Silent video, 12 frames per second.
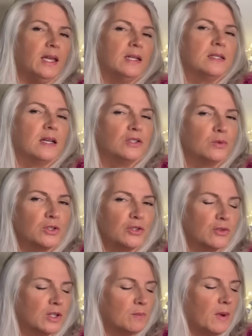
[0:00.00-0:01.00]
it does
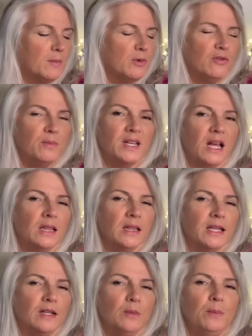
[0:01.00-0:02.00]
restrict my movement a
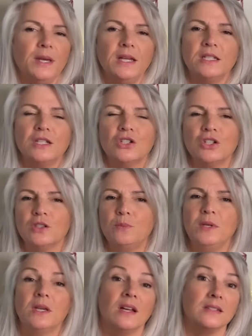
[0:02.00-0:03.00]
little bit just
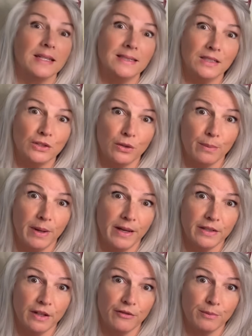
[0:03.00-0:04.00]
because I didn't do the
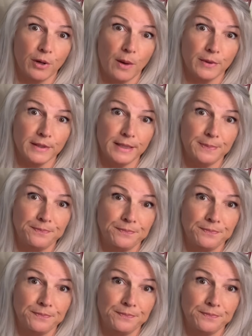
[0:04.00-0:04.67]
bind off properly.